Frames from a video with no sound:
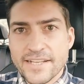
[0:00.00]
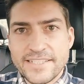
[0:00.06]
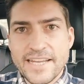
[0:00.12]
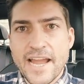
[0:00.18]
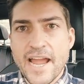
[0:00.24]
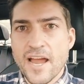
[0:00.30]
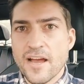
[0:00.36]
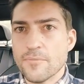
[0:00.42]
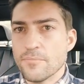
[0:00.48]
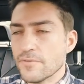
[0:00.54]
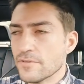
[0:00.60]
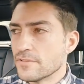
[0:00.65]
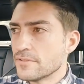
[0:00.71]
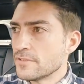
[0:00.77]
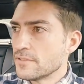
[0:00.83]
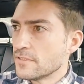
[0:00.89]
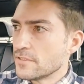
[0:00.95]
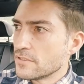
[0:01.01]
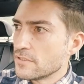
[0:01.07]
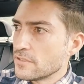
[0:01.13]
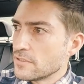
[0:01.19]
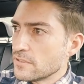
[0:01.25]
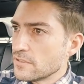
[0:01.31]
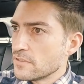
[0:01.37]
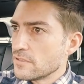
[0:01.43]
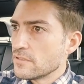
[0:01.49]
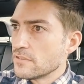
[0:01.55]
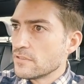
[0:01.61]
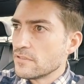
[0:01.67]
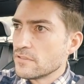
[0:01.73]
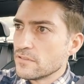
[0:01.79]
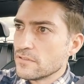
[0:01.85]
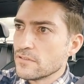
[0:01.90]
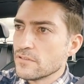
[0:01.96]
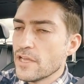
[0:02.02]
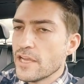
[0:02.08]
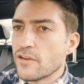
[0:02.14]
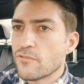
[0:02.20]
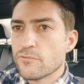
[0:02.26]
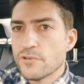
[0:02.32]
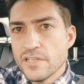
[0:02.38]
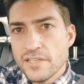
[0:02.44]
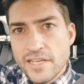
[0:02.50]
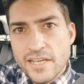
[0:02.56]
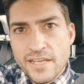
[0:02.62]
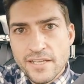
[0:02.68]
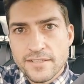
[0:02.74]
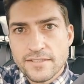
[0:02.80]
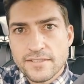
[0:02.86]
damn. Like, really?